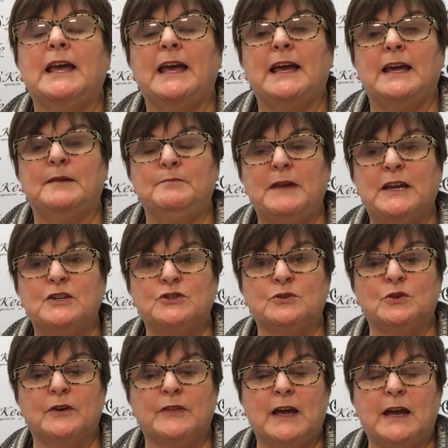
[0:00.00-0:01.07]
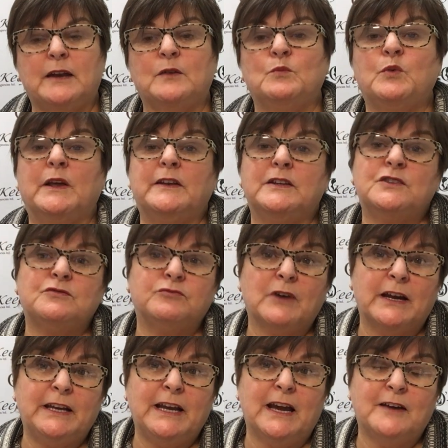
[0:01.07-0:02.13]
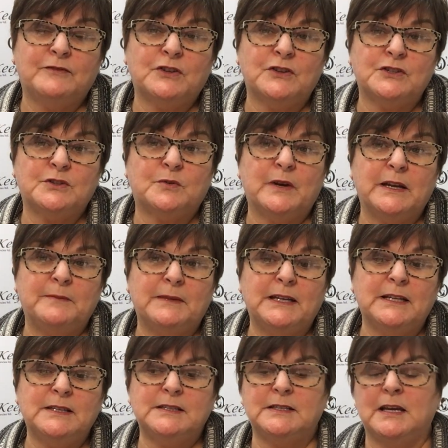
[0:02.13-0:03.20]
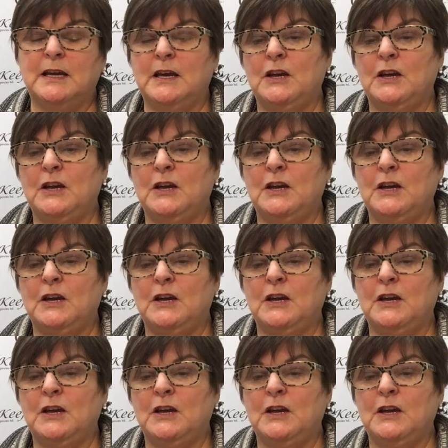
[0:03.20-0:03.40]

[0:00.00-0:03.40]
and make sure that when it's ready after the 20 minutes,